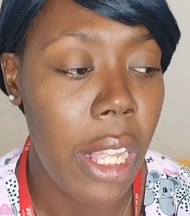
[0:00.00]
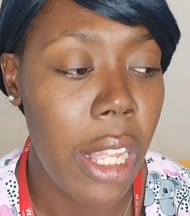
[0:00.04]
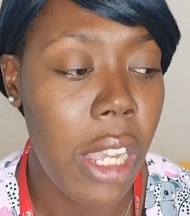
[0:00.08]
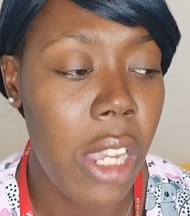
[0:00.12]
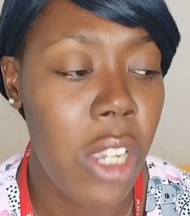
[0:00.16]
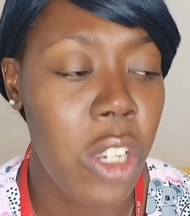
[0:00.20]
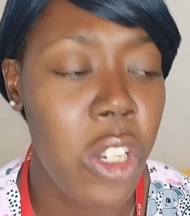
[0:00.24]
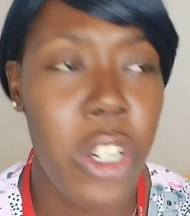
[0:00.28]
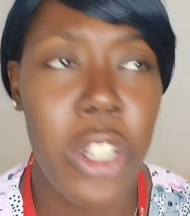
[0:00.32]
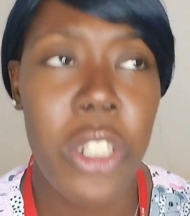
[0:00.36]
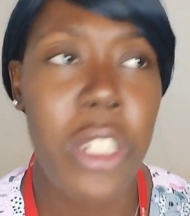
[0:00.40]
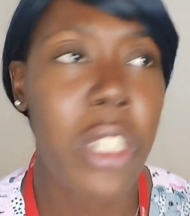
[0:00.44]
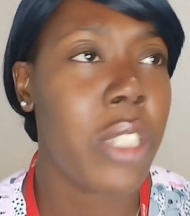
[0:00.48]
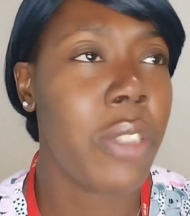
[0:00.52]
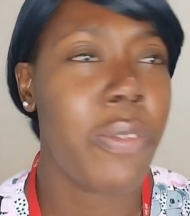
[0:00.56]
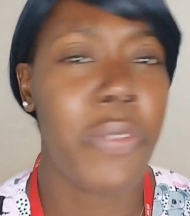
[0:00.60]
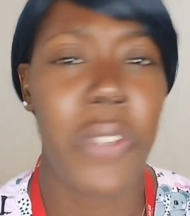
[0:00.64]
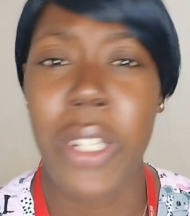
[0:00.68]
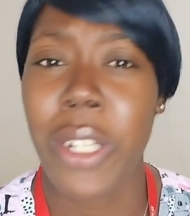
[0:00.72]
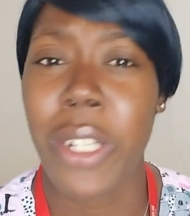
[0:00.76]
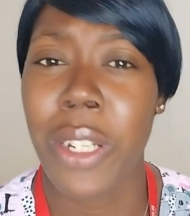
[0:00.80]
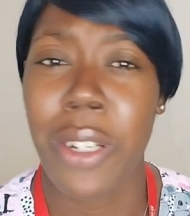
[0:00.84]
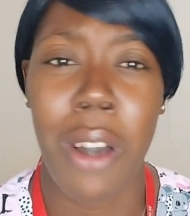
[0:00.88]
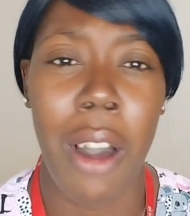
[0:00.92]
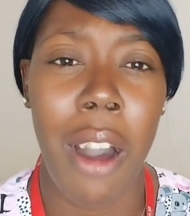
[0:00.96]
you're just
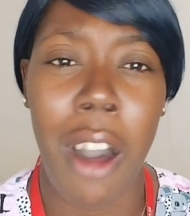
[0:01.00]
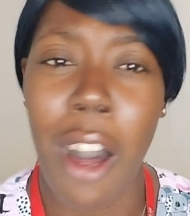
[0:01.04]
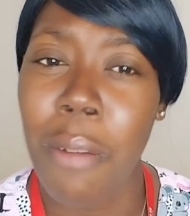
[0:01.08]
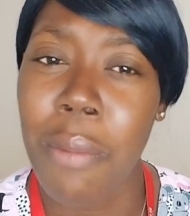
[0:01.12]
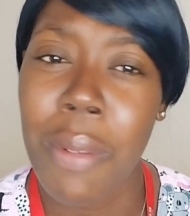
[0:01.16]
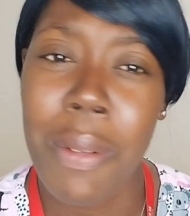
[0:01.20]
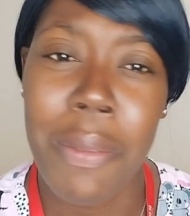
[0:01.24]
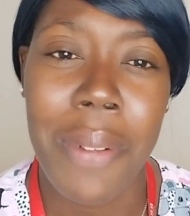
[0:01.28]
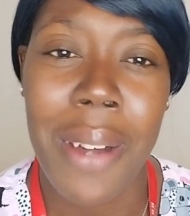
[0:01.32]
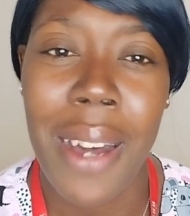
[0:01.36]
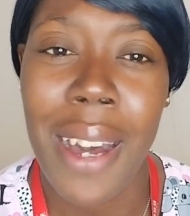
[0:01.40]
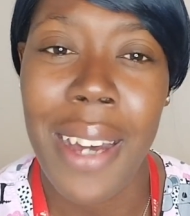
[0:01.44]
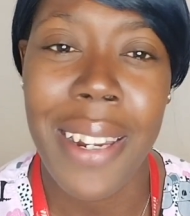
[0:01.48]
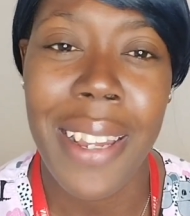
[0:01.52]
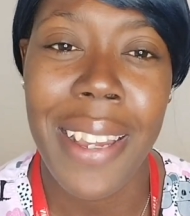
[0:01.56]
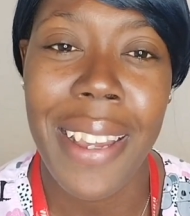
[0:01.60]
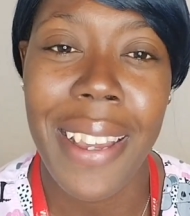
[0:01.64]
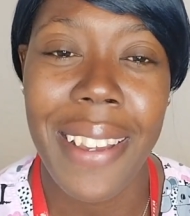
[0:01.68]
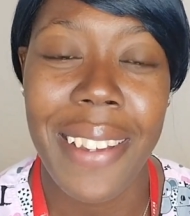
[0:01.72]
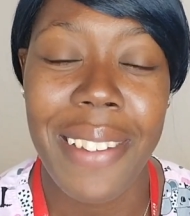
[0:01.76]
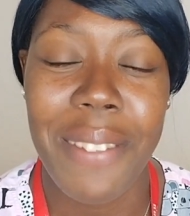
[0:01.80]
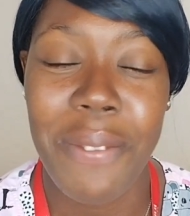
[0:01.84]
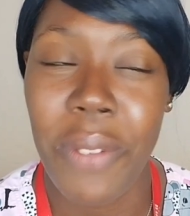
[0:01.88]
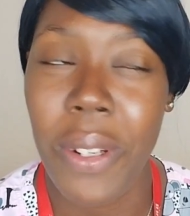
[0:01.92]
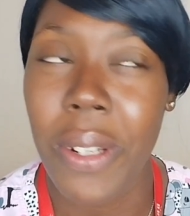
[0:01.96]
very calm about
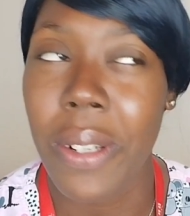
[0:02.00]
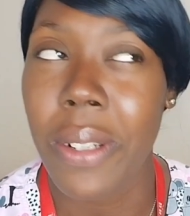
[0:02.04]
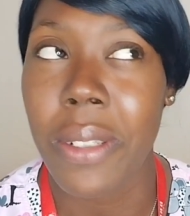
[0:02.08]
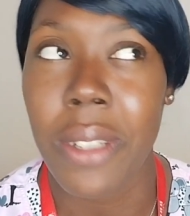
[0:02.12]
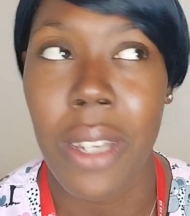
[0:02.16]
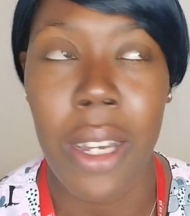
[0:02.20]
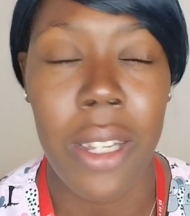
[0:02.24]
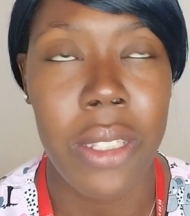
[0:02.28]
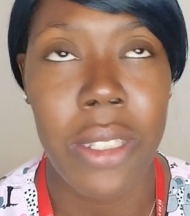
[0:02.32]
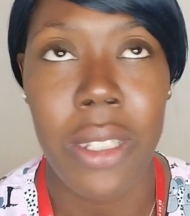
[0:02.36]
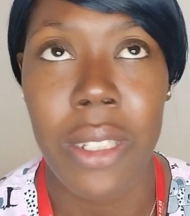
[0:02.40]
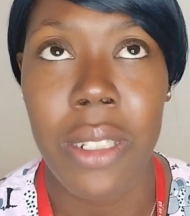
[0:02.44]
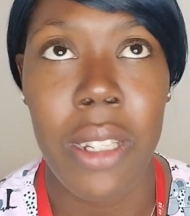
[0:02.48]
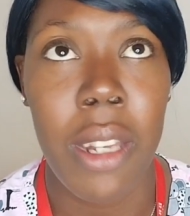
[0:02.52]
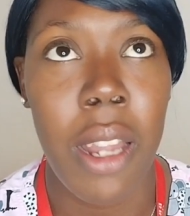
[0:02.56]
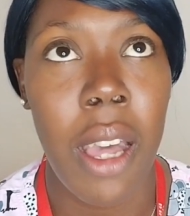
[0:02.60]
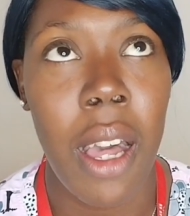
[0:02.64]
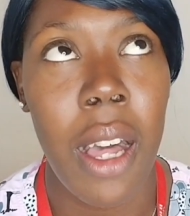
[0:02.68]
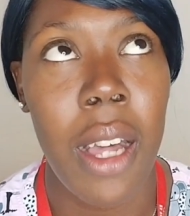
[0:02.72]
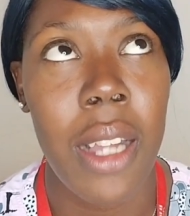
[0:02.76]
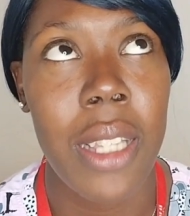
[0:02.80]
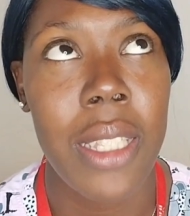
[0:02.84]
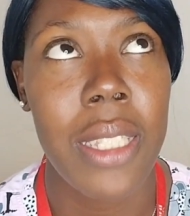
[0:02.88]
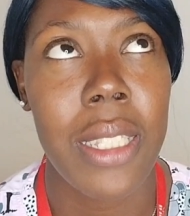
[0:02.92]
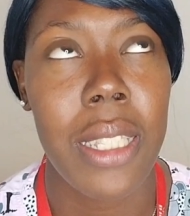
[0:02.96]
it, very
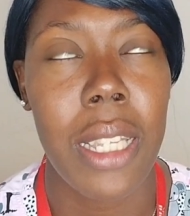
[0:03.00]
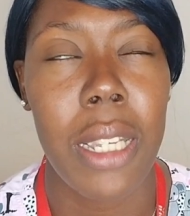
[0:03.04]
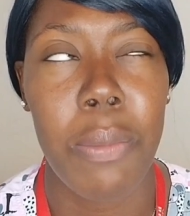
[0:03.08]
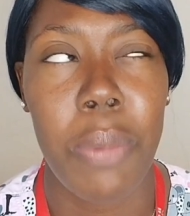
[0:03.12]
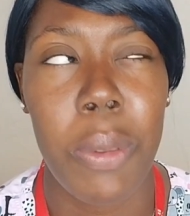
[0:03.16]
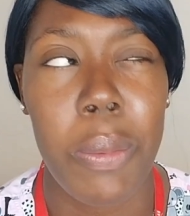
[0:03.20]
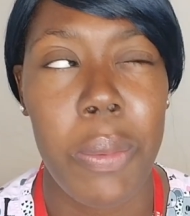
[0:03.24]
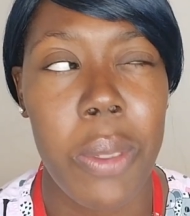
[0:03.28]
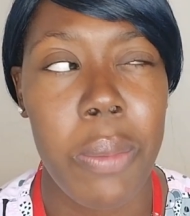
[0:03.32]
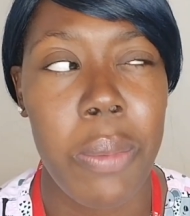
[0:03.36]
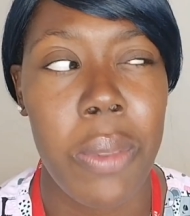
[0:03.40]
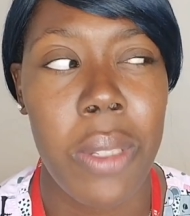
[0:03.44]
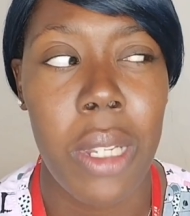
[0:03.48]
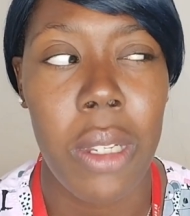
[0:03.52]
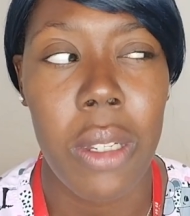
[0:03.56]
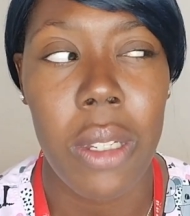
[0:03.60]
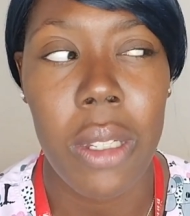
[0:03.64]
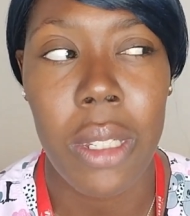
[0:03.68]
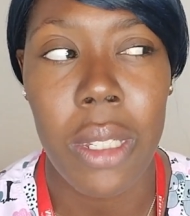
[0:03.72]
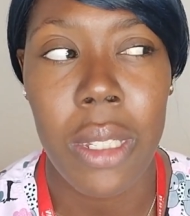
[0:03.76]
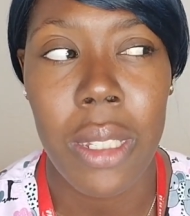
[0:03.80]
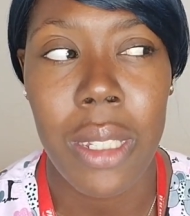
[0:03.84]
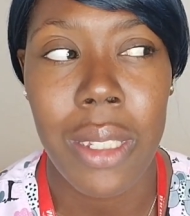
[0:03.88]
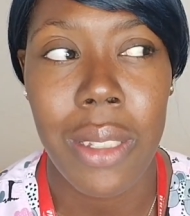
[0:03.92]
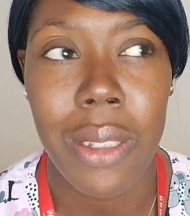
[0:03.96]
nonchalant. And people will be like,
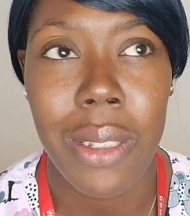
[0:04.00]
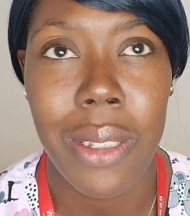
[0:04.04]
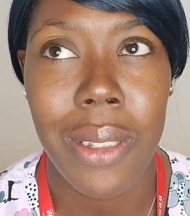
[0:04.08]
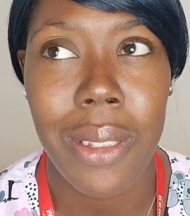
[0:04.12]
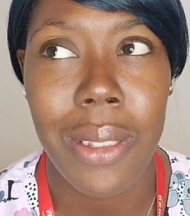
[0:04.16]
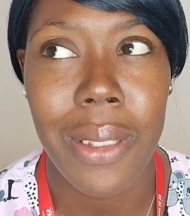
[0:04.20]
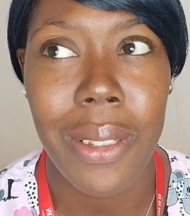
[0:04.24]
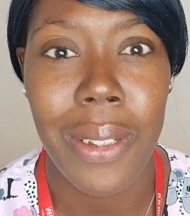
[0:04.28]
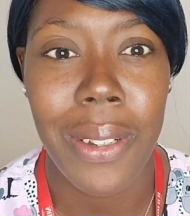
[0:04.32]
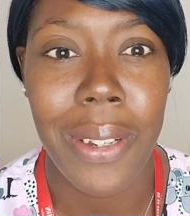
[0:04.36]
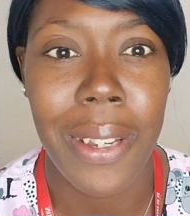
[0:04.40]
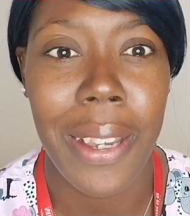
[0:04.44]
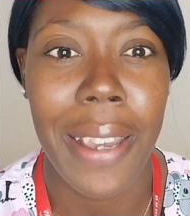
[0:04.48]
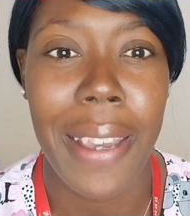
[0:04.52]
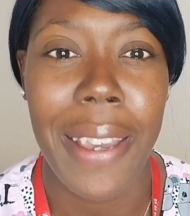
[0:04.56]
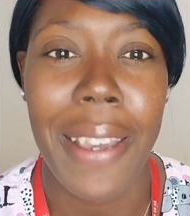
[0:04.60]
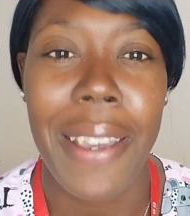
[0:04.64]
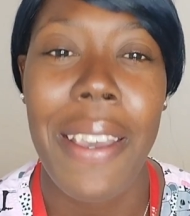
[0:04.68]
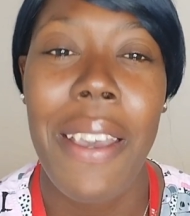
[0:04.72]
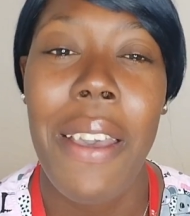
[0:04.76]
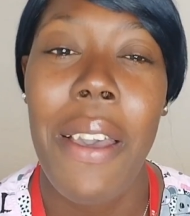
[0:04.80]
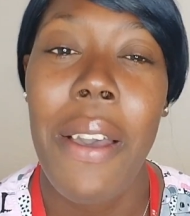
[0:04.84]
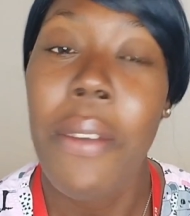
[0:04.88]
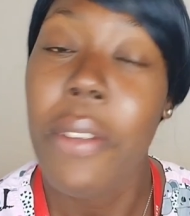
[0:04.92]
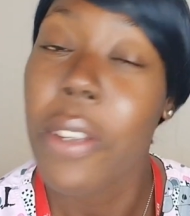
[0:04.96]
uh, okay.